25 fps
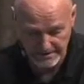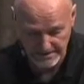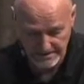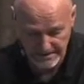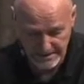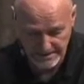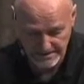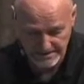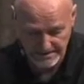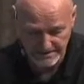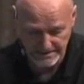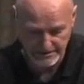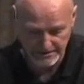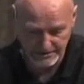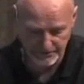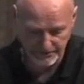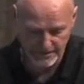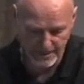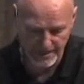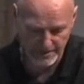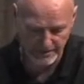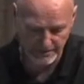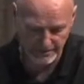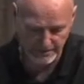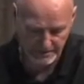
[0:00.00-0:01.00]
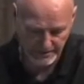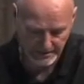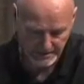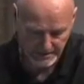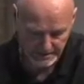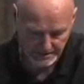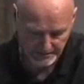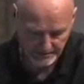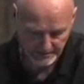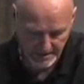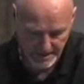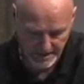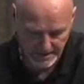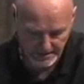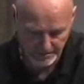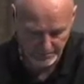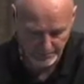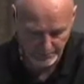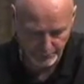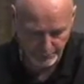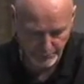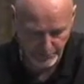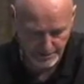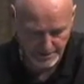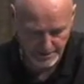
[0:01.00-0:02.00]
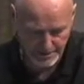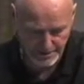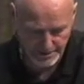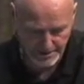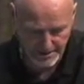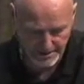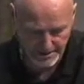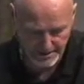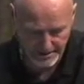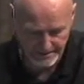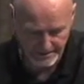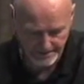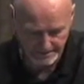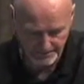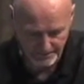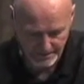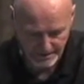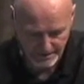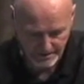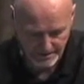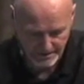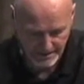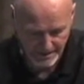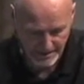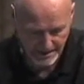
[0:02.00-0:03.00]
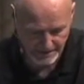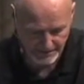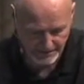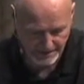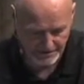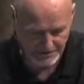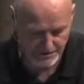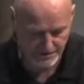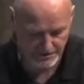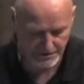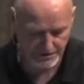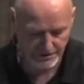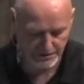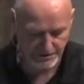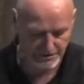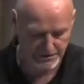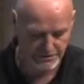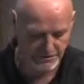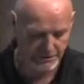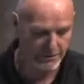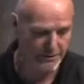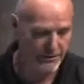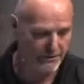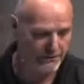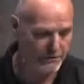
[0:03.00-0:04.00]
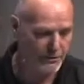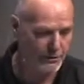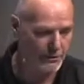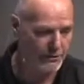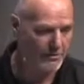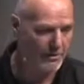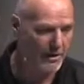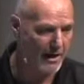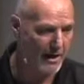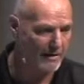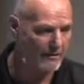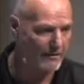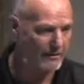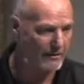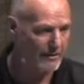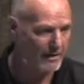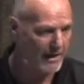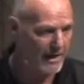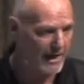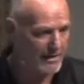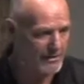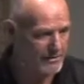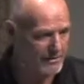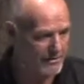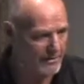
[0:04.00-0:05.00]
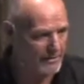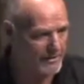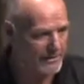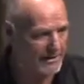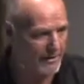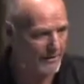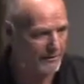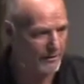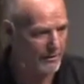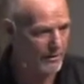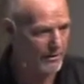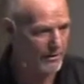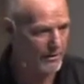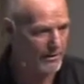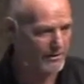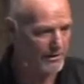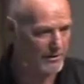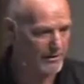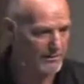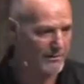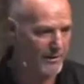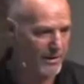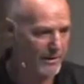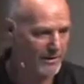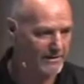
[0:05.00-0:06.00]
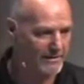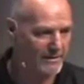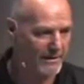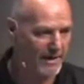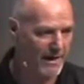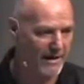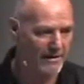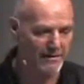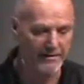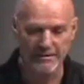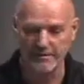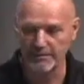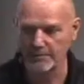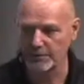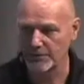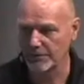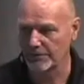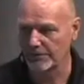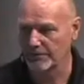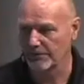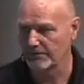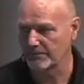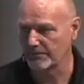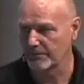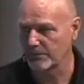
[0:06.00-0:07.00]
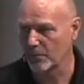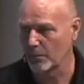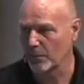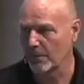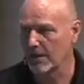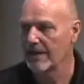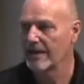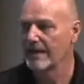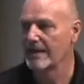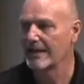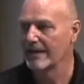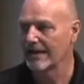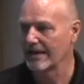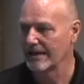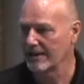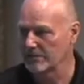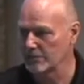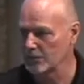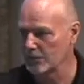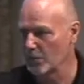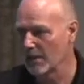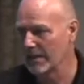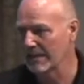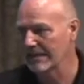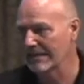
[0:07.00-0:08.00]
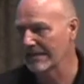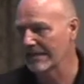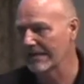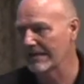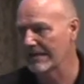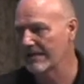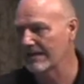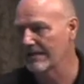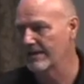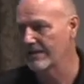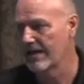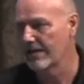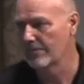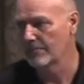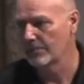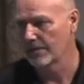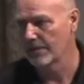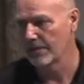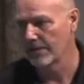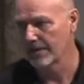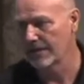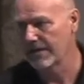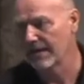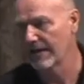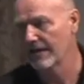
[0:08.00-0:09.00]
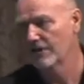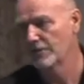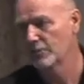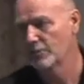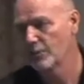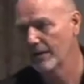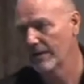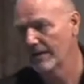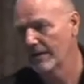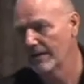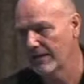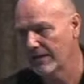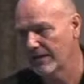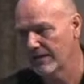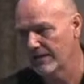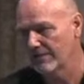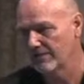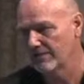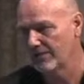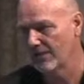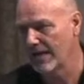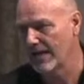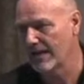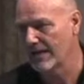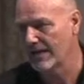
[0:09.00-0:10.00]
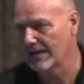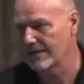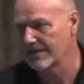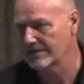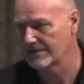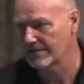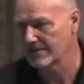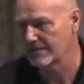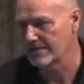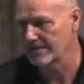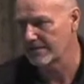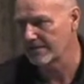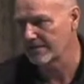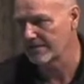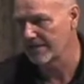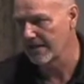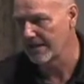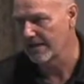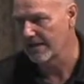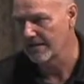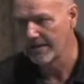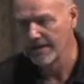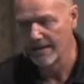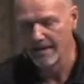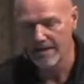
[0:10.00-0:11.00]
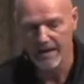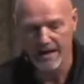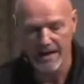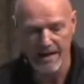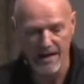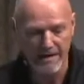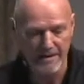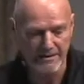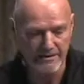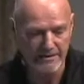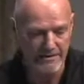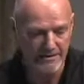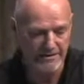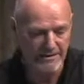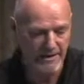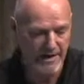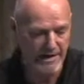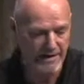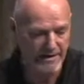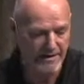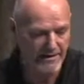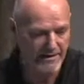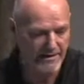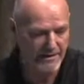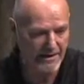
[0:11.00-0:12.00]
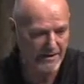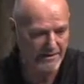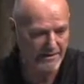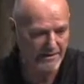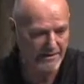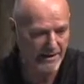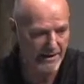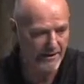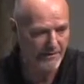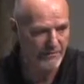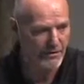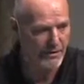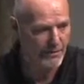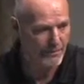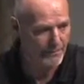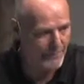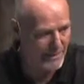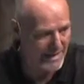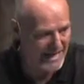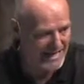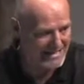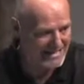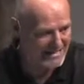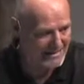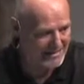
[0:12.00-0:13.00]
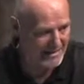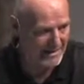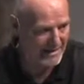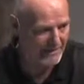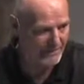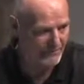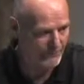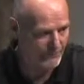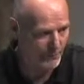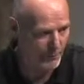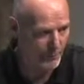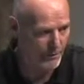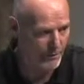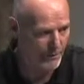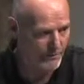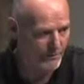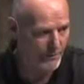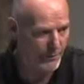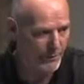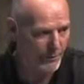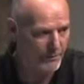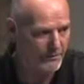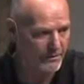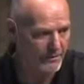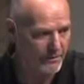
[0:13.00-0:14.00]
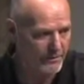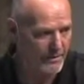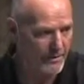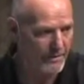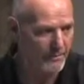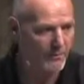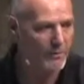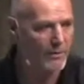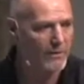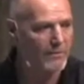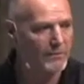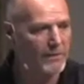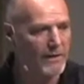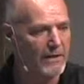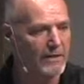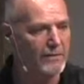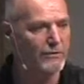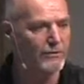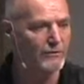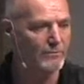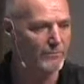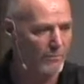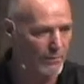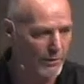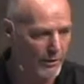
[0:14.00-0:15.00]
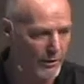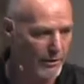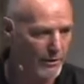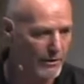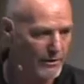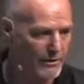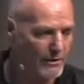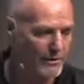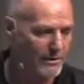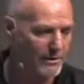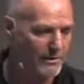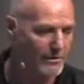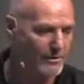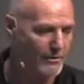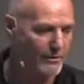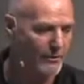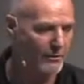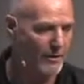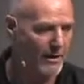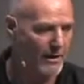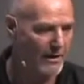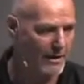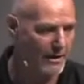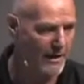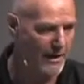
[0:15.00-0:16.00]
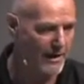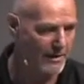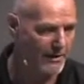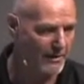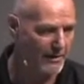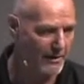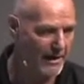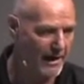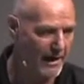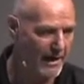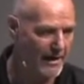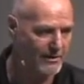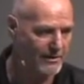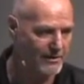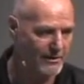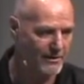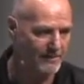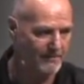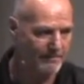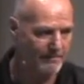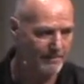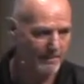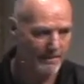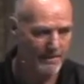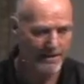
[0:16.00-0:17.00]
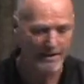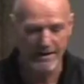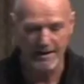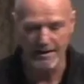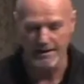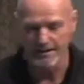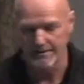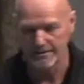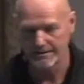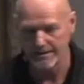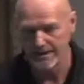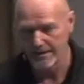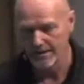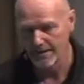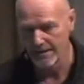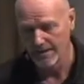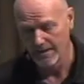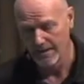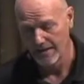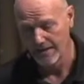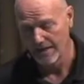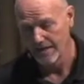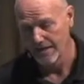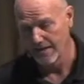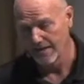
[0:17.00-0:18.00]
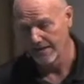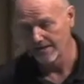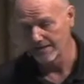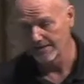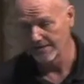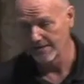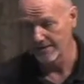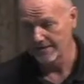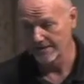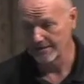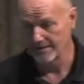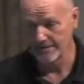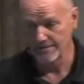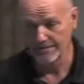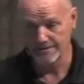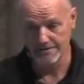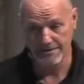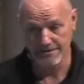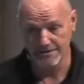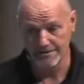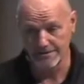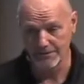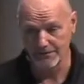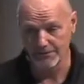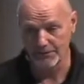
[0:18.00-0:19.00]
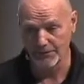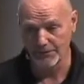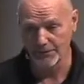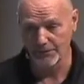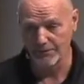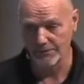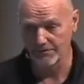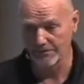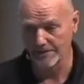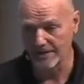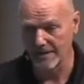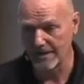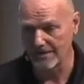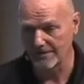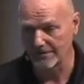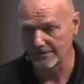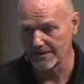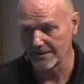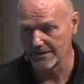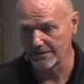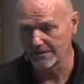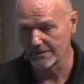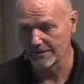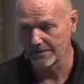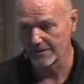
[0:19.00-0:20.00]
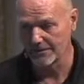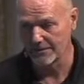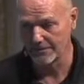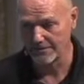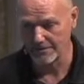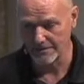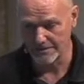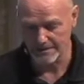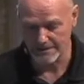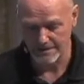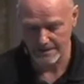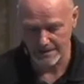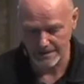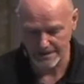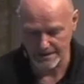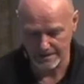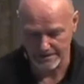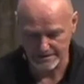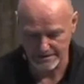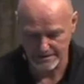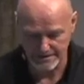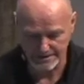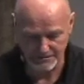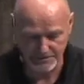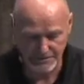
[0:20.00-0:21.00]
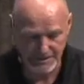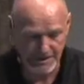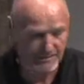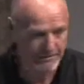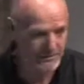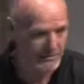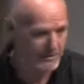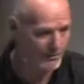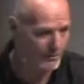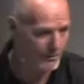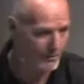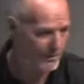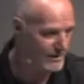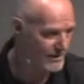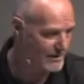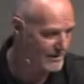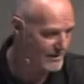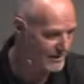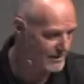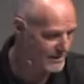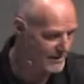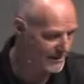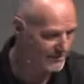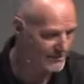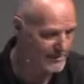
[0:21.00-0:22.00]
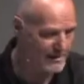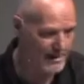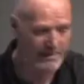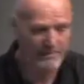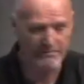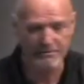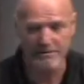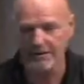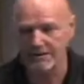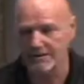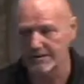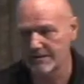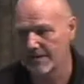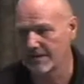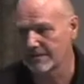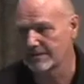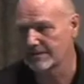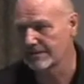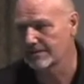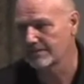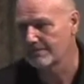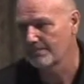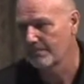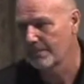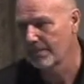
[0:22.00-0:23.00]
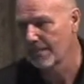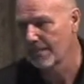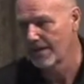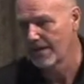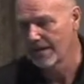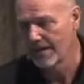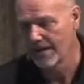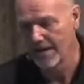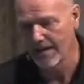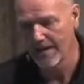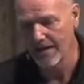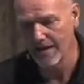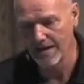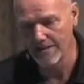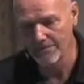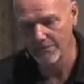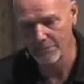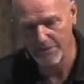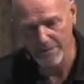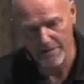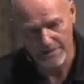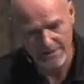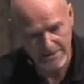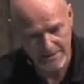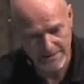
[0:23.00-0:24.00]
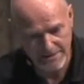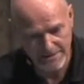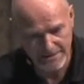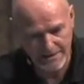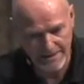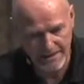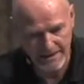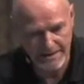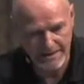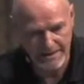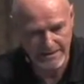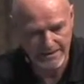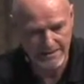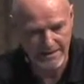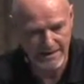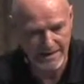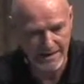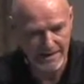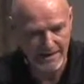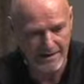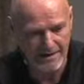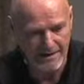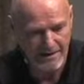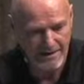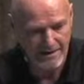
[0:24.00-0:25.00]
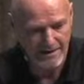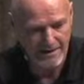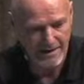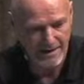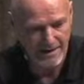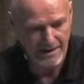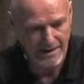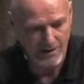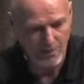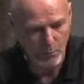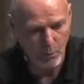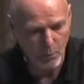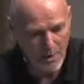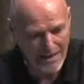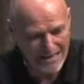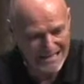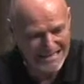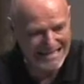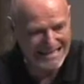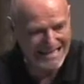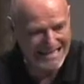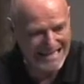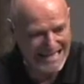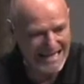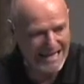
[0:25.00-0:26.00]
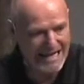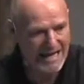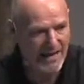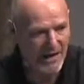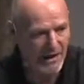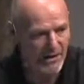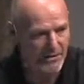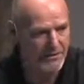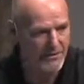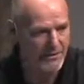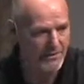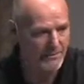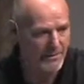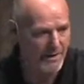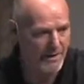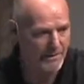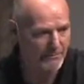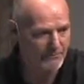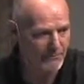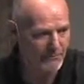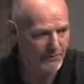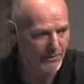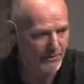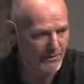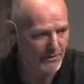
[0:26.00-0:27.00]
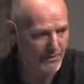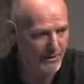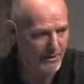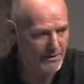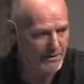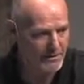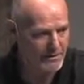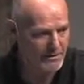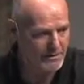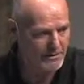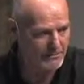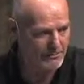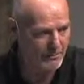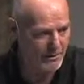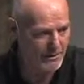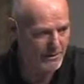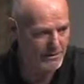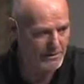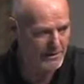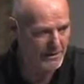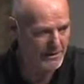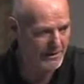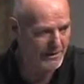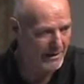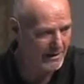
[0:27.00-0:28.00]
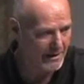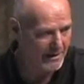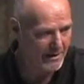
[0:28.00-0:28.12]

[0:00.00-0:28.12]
That's his final, final push here. Uh, there's a story told of two congregations that were in a small town, and both of them were kind of dwindling in number and kind of dwindling in finances. And they uh, decided that the best thing for both of them would be to merge into one congregation. And uh, uh, it's a difficult uh, thing to do, and, and sometimes it works, and sometimes it doesn't. Uh, but in this case, uh, uh, one thing held them up from mer merging.